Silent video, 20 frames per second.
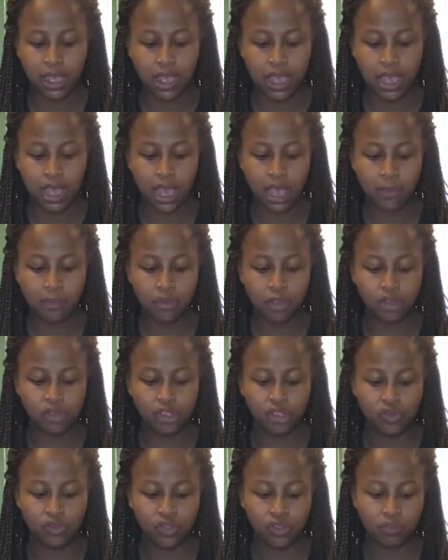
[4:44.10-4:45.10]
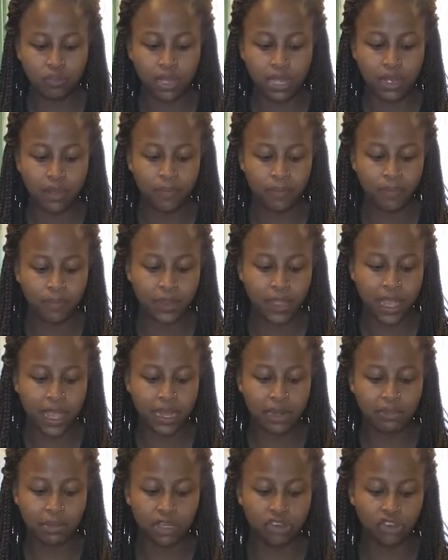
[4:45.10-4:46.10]
I'm going to
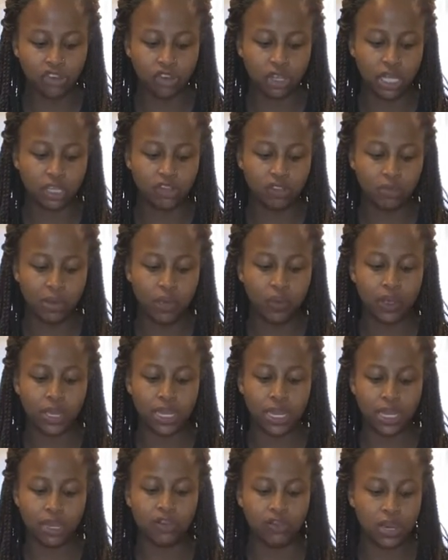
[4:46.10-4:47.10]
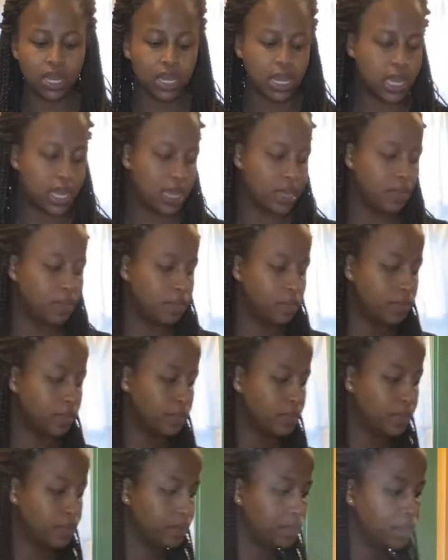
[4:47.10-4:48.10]
add my sugar to my wet ingredient,
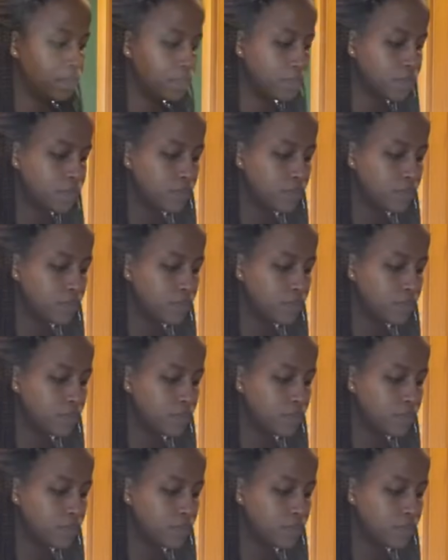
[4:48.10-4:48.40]
and